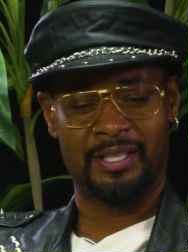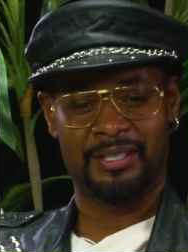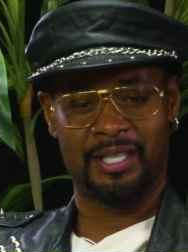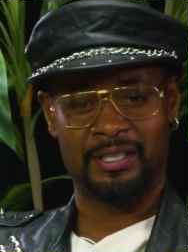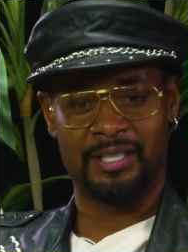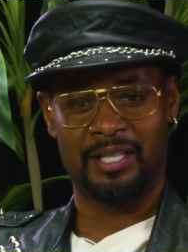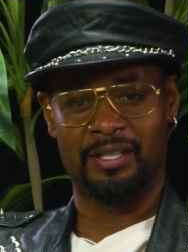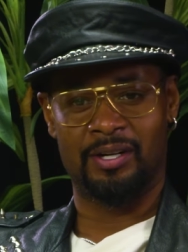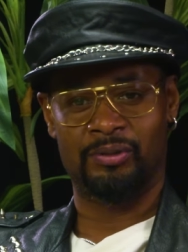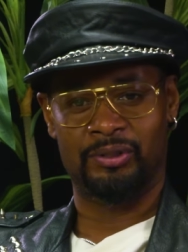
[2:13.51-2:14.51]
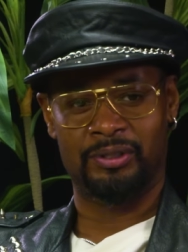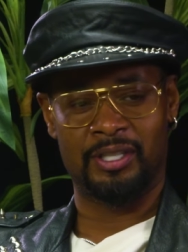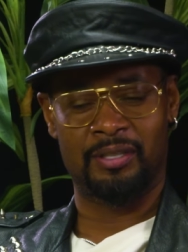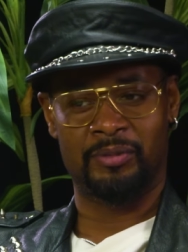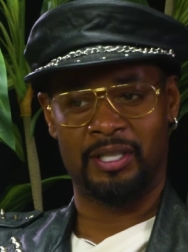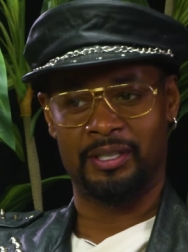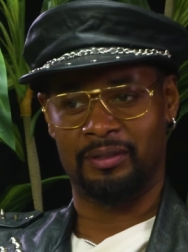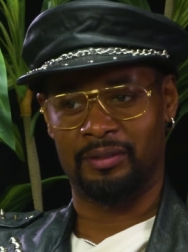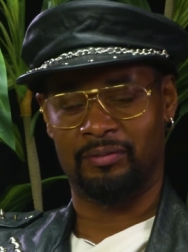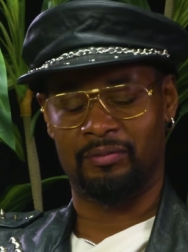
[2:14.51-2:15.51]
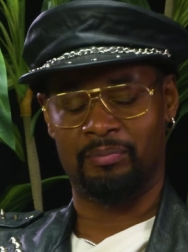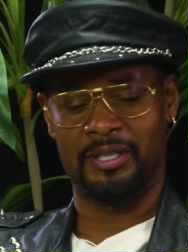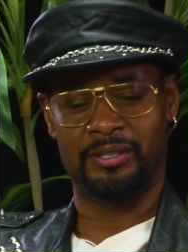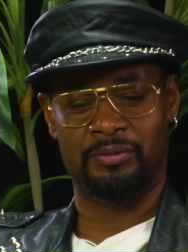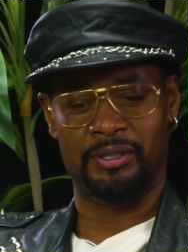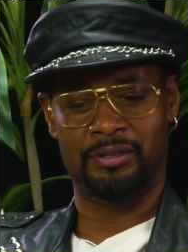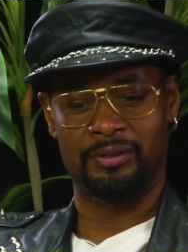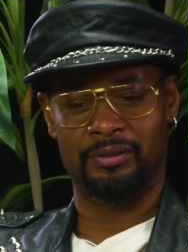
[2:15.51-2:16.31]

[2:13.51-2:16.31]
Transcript: man. they say that's like a ghost or something like messing yeah. with